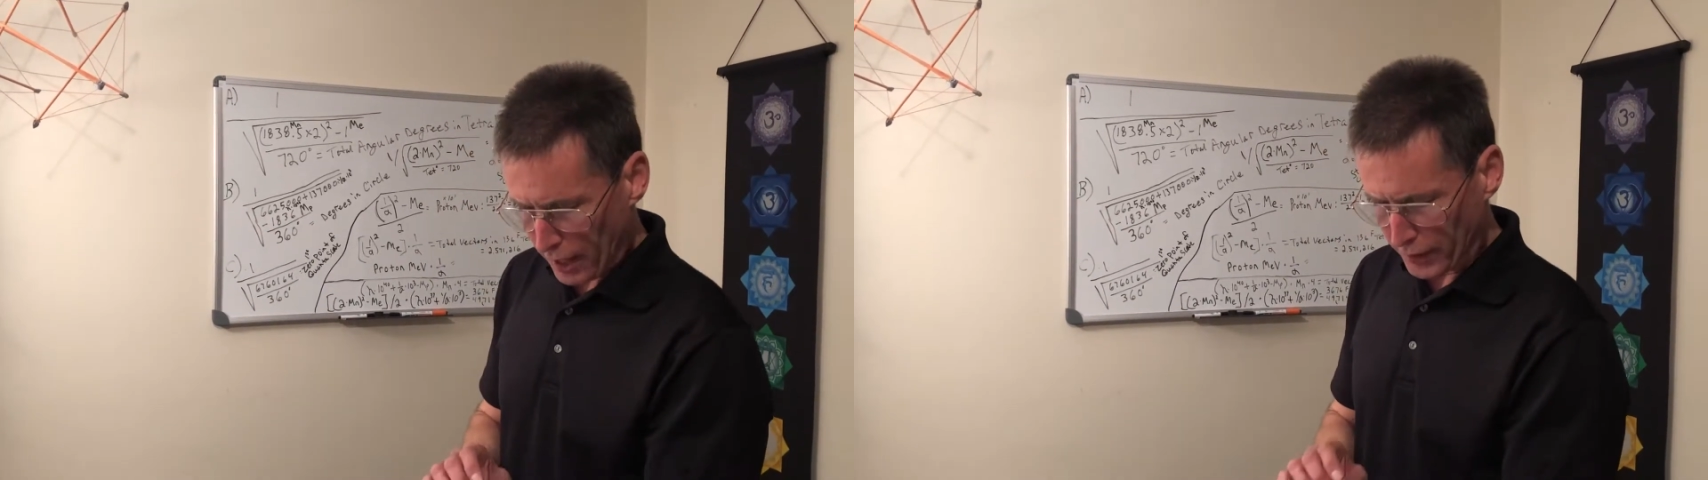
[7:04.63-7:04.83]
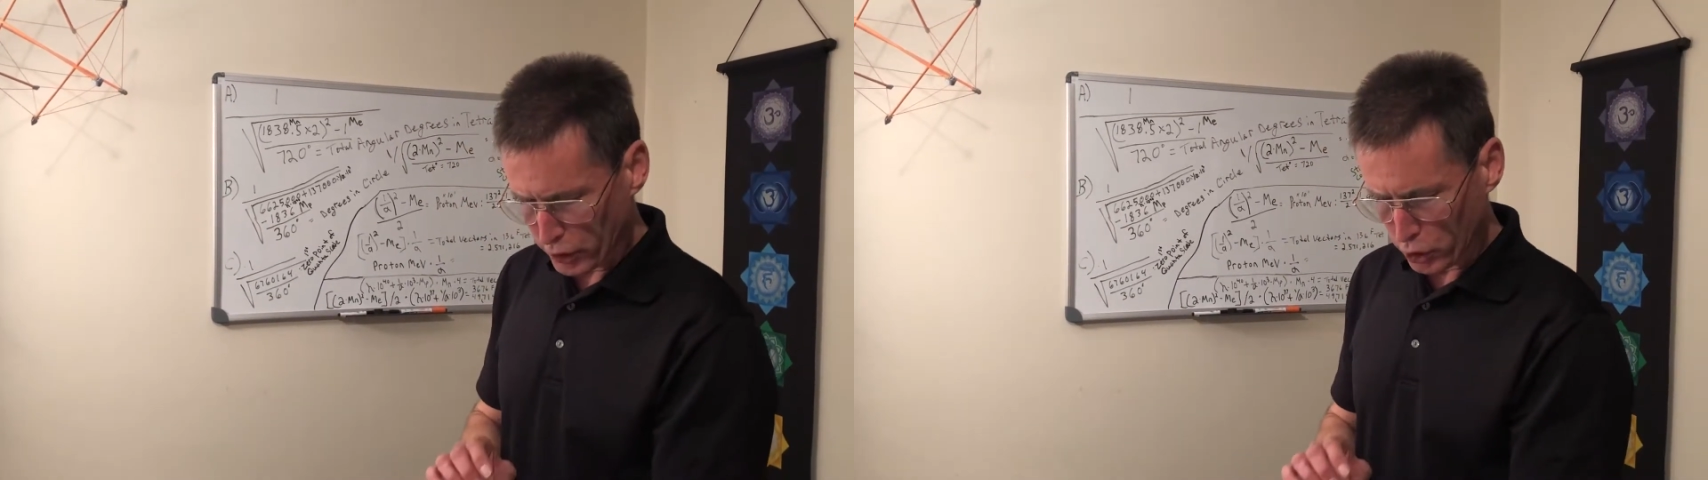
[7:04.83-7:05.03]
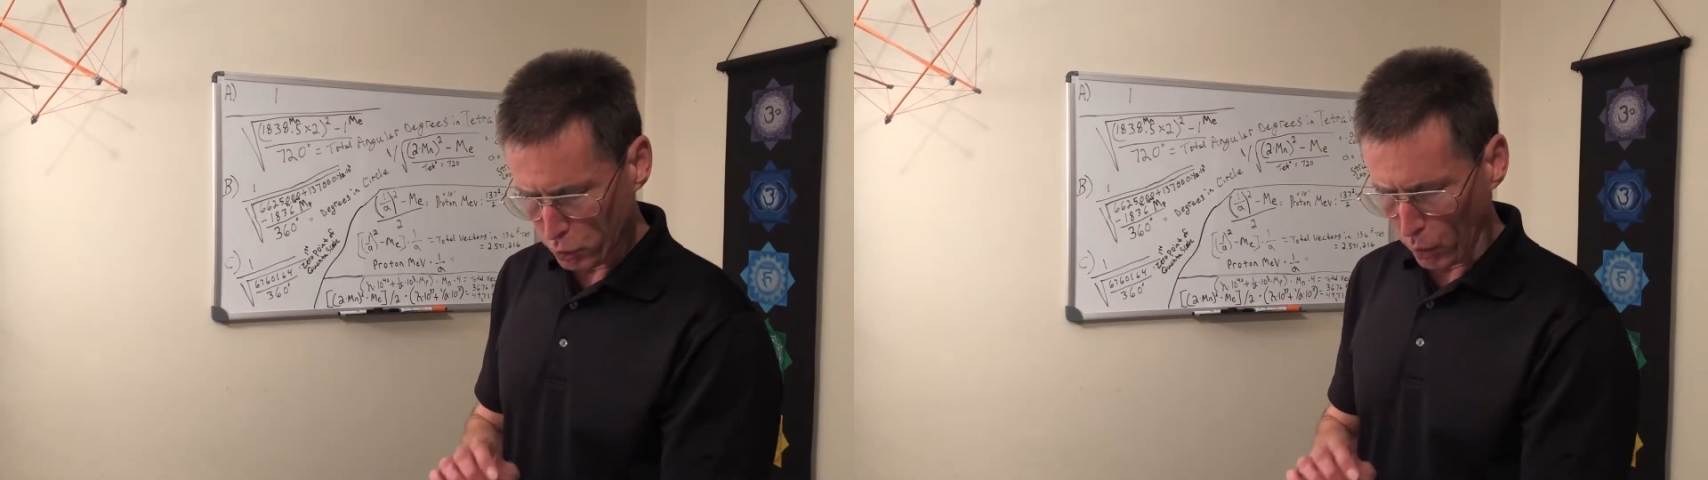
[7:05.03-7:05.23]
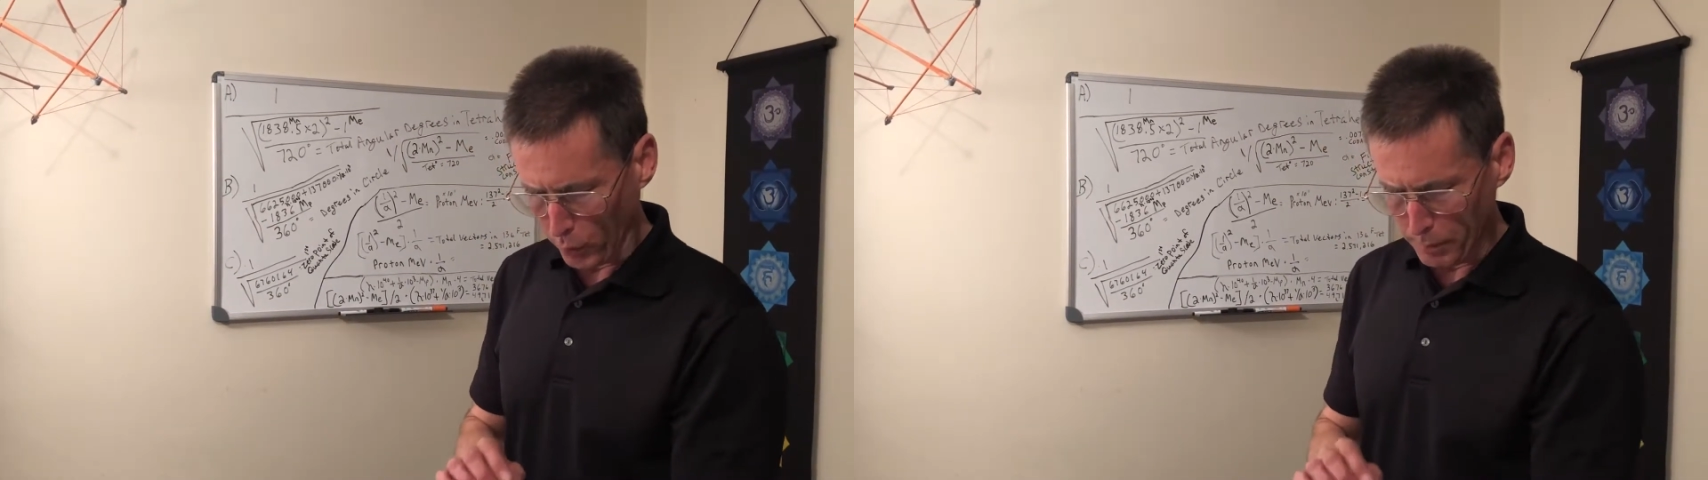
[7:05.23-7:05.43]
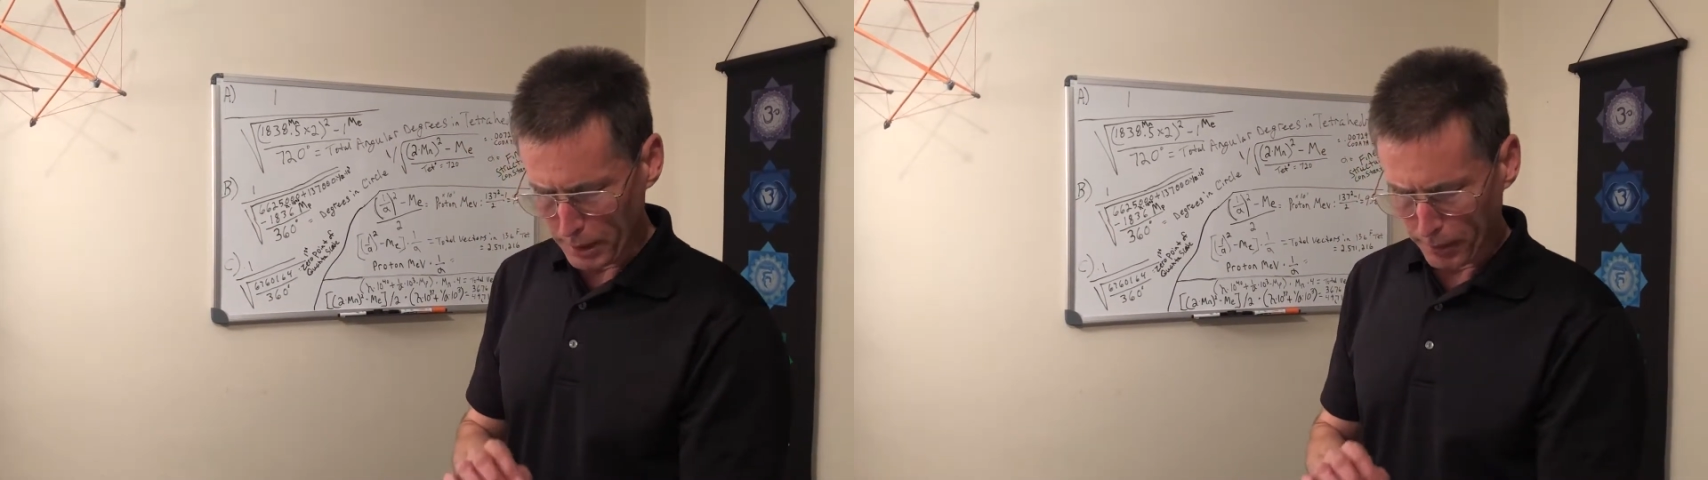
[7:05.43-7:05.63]
This is what
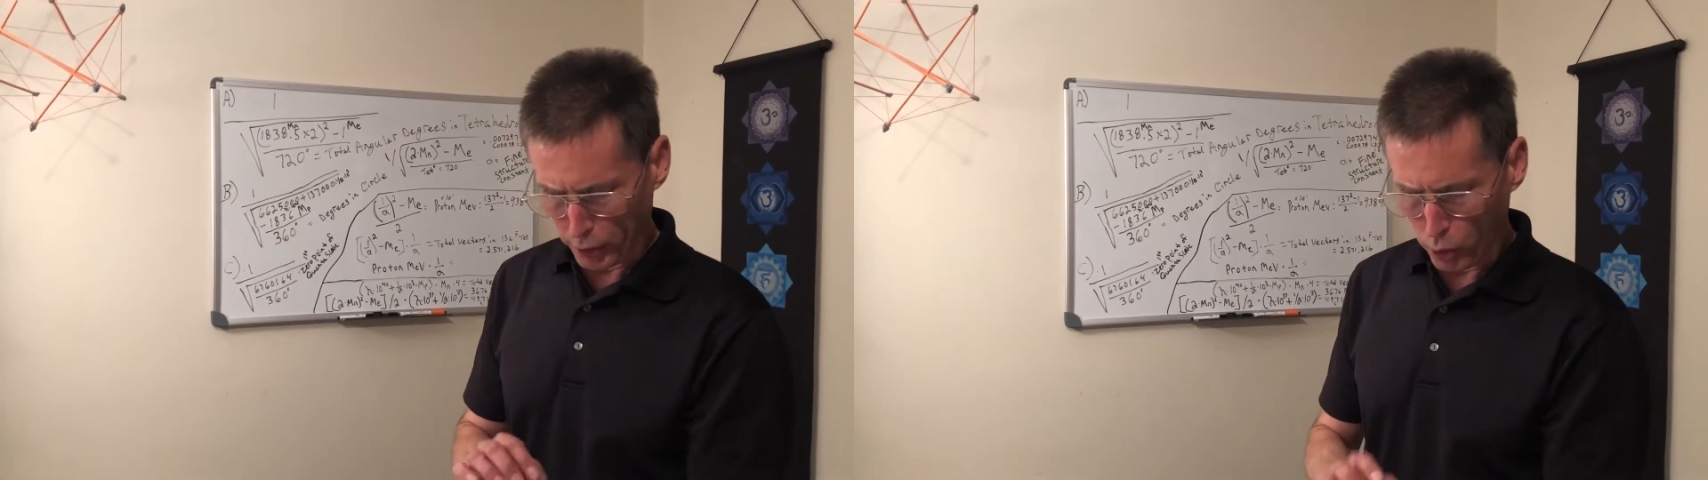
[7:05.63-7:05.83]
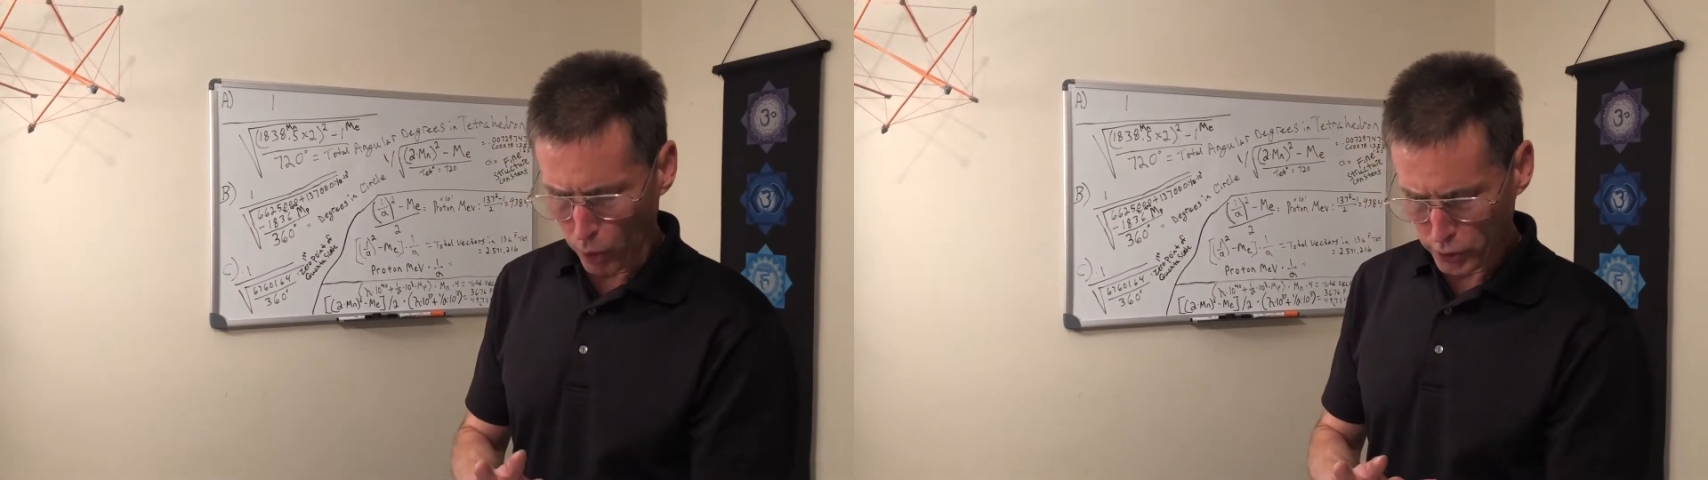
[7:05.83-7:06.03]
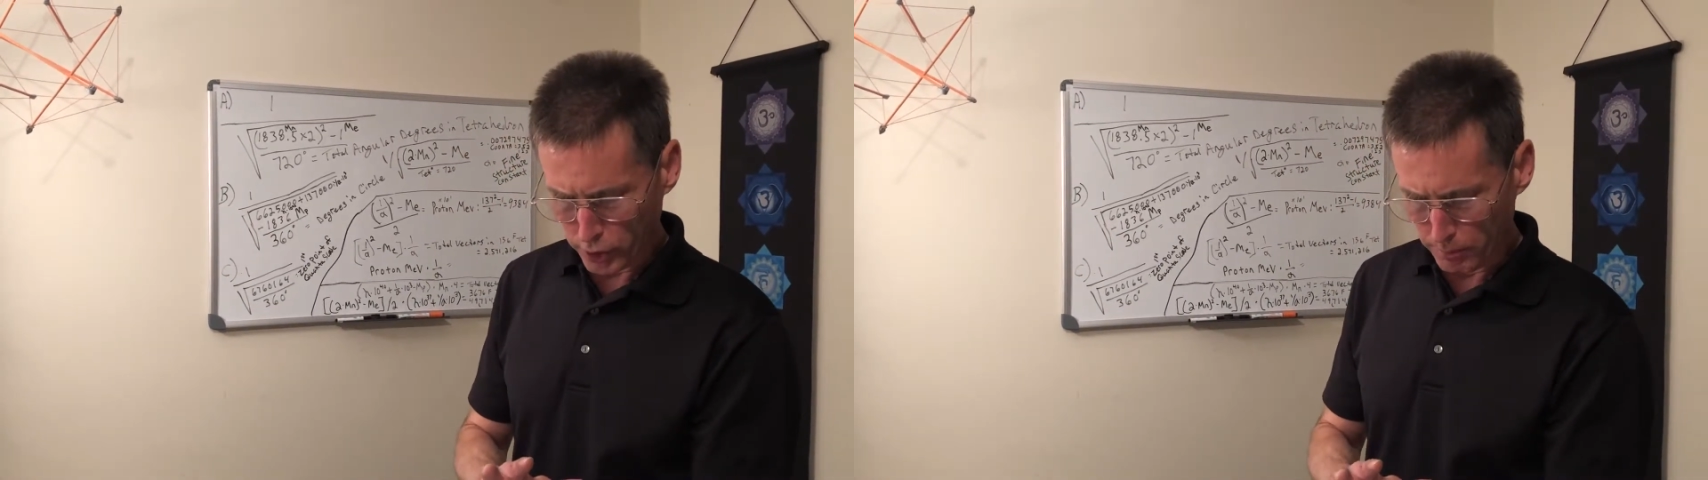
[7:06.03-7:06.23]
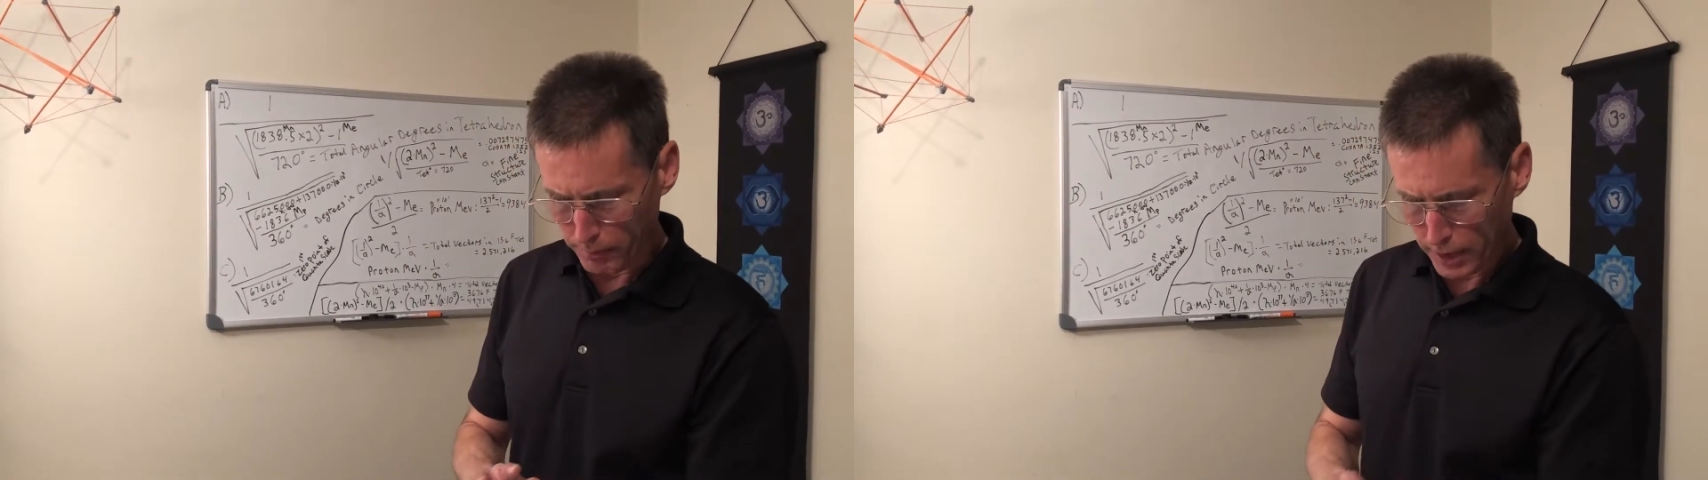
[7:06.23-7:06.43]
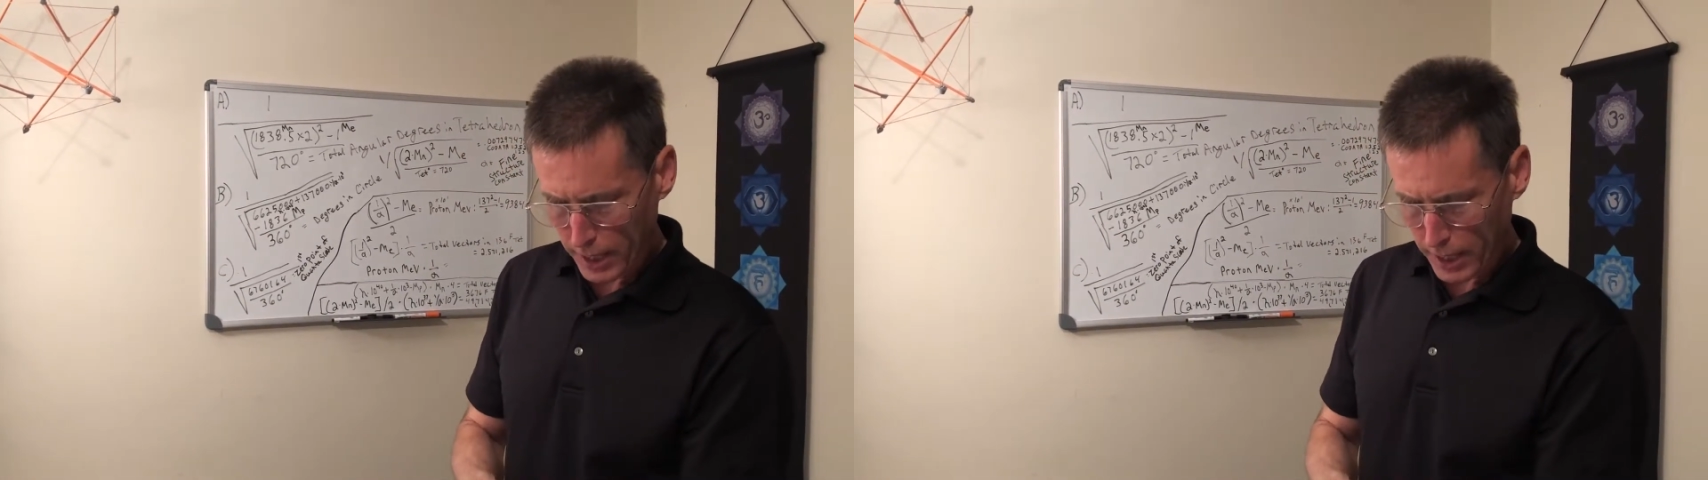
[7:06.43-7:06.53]
we mean by quantum.